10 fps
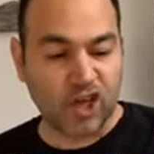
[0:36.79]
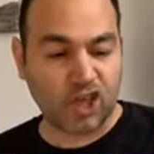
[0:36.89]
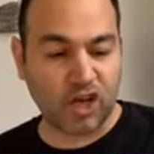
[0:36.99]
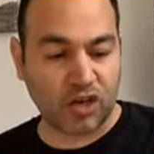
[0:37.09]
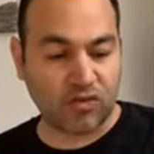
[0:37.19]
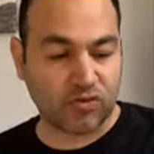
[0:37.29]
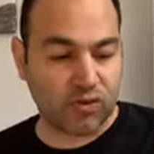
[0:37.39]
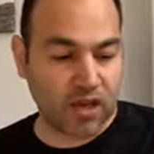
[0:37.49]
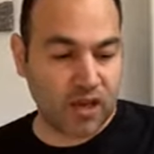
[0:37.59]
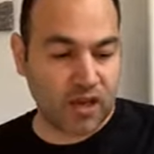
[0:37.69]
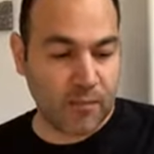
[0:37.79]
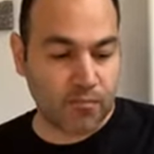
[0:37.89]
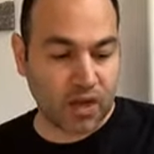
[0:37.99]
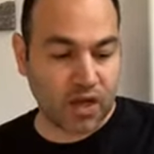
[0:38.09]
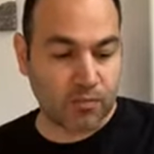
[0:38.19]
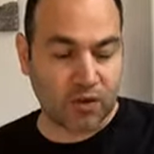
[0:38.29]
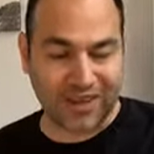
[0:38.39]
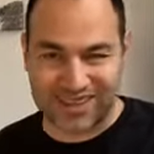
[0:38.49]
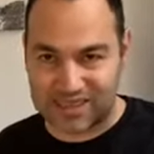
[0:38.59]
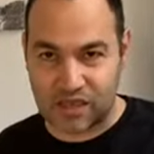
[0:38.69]
Chug 3 made
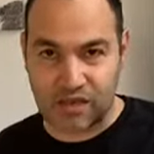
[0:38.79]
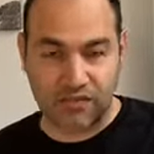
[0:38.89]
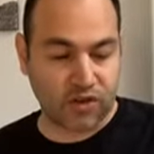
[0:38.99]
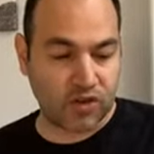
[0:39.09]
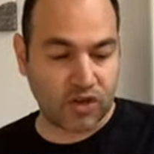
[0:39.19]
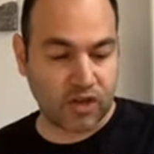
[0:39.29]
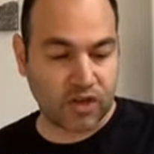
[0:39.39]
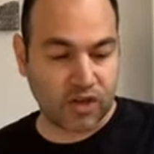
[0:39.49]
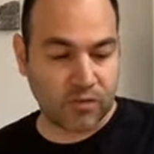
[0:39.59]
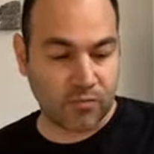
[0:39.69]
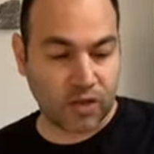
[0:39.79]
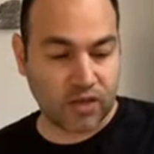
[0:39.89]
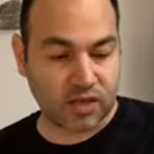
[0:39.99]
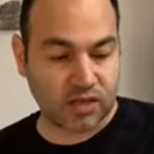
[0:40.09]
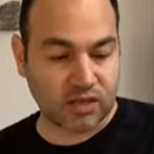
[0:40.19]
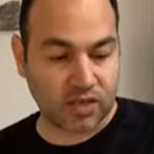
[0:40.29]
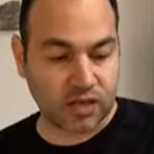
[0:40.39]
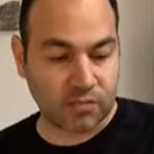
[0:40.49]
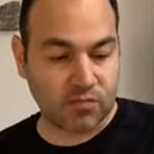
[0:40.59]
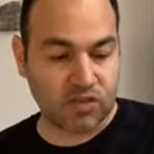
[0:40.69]
by Stephen Dixon
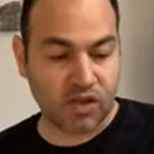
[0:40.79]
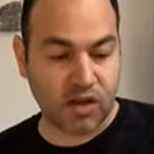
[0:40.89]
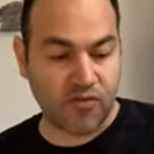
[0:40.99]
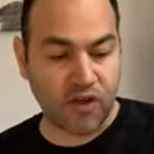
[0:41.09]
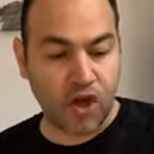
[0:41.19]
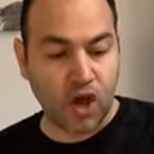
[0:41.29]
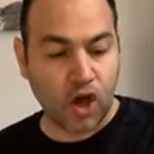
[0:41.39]
himself.